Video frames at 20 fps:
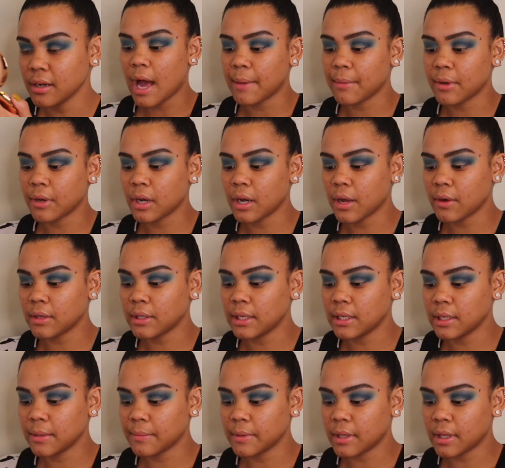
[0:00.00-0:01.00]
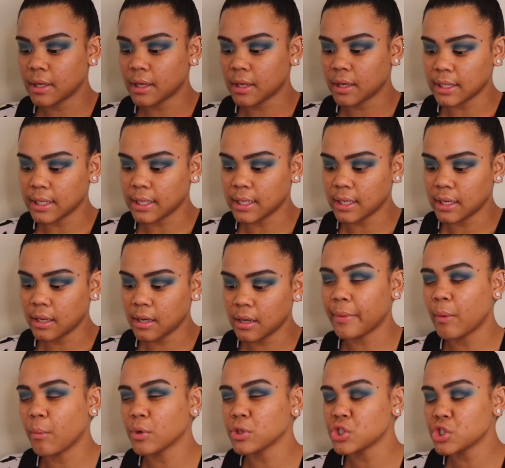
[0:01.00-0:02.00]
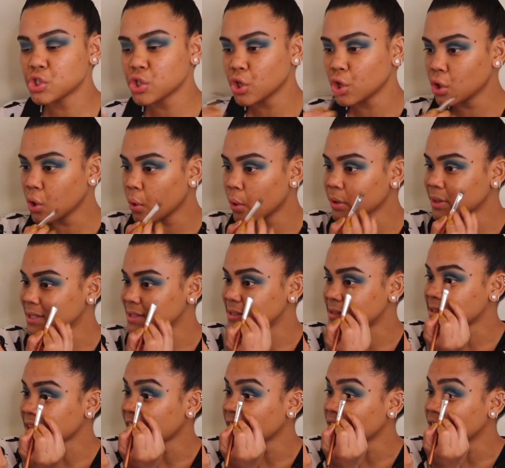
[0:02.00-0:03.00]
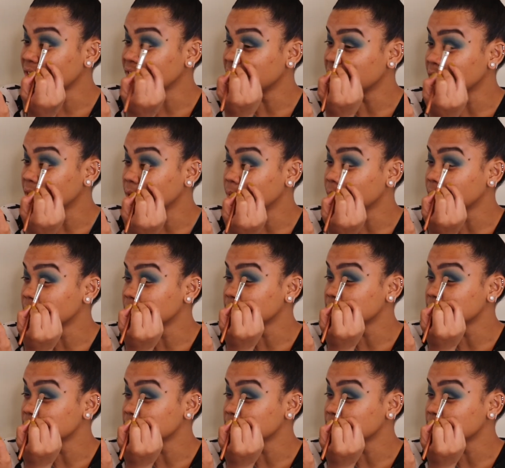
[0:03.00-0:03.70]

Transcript: I'm gonna now clean up the lid, but we're just gonna go with the center of the lid with